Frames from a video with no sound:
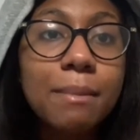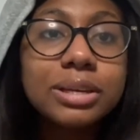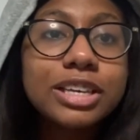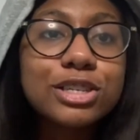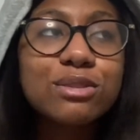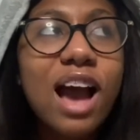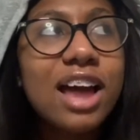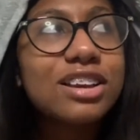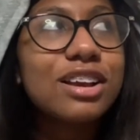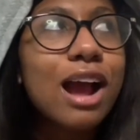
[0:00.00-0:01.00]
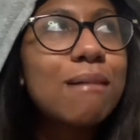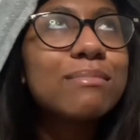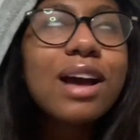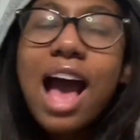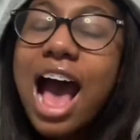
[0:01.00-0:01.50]
gonna get you out of here. I'm
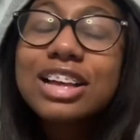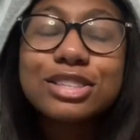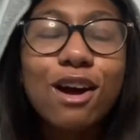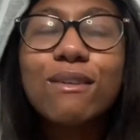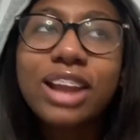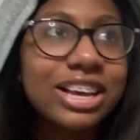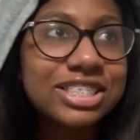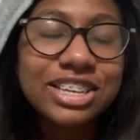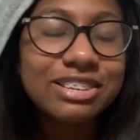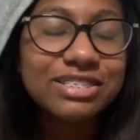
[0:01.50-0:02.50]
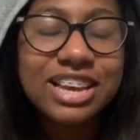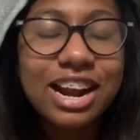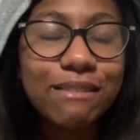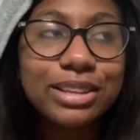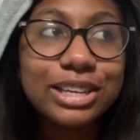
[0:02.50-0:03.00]
I don't like seeing you sad.
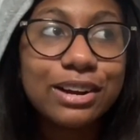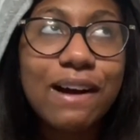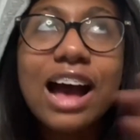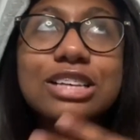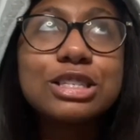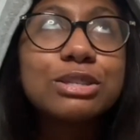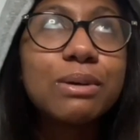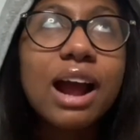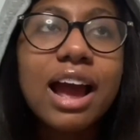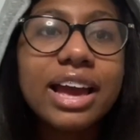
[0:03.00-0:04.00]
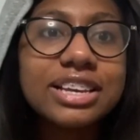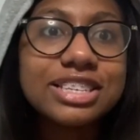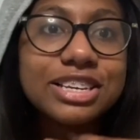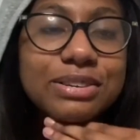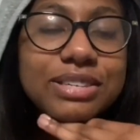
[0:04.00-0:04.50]
I really don't. I swear I hate
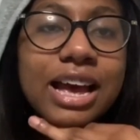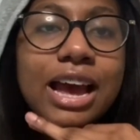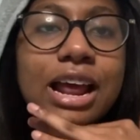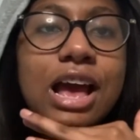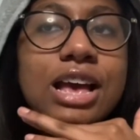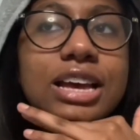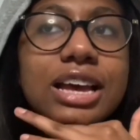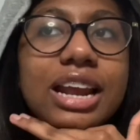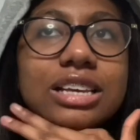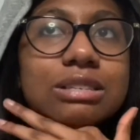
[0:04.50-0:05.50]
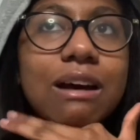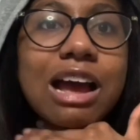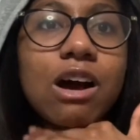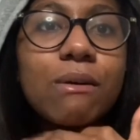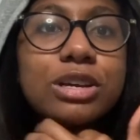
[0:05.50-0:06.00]
seeing you sad. And that's why
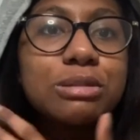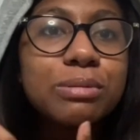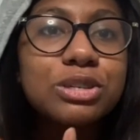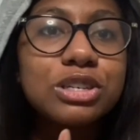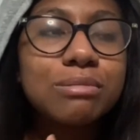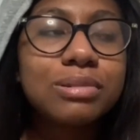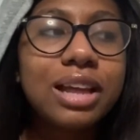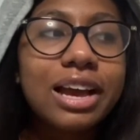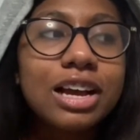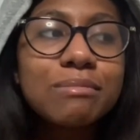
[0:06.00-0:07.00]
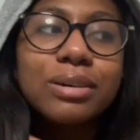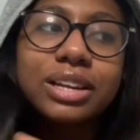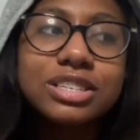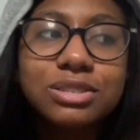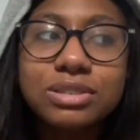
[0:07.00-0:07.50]
I always push you to be like, come on,
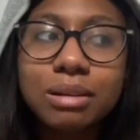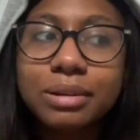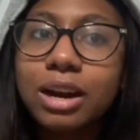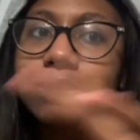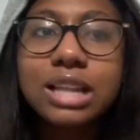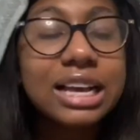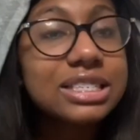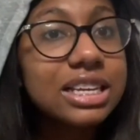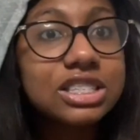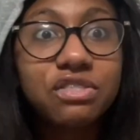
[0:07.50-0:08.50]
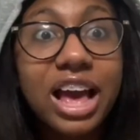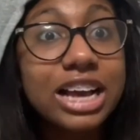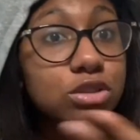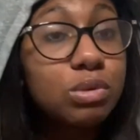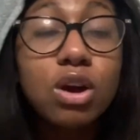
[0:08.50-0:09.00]
let's do something else. Like Six
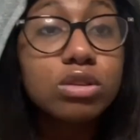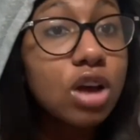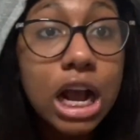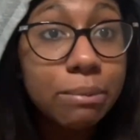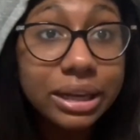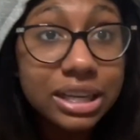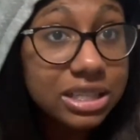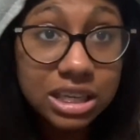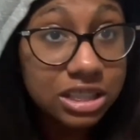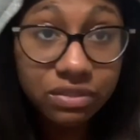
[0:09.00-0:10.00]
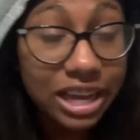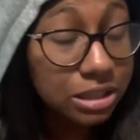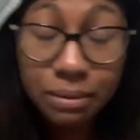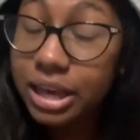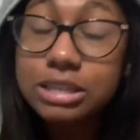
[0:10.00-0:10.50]
Flags. We gonna talk about these Six
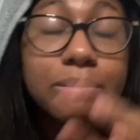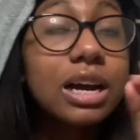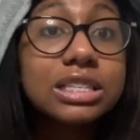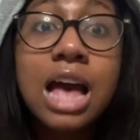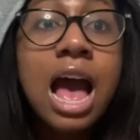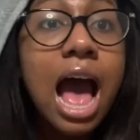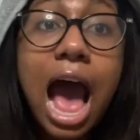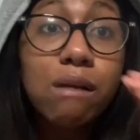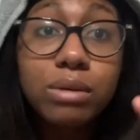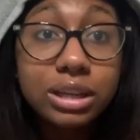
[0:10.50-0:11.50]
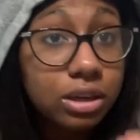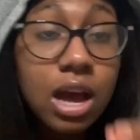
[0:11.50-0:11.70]
Flags plans because I really